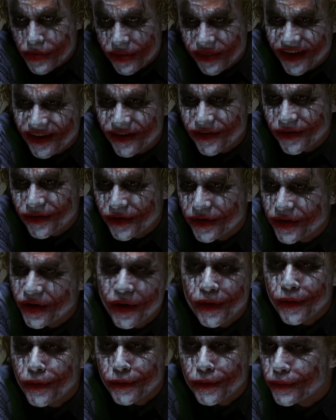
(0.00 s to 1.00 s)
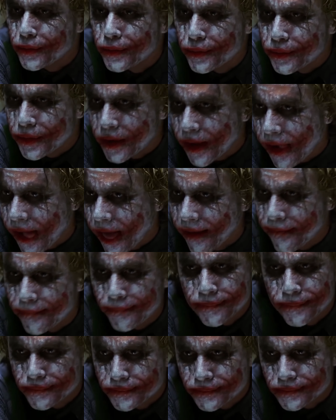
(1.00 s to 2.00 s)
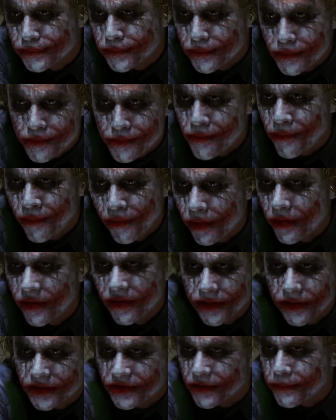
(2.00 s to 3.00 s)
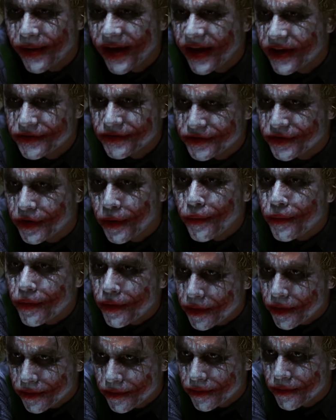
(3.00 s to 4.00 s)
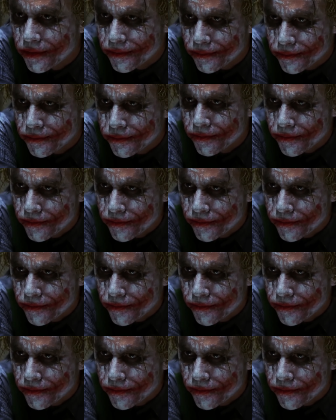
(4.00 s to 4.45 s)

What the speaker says: that movie, I've never been kind of in so much shock. Like, I felt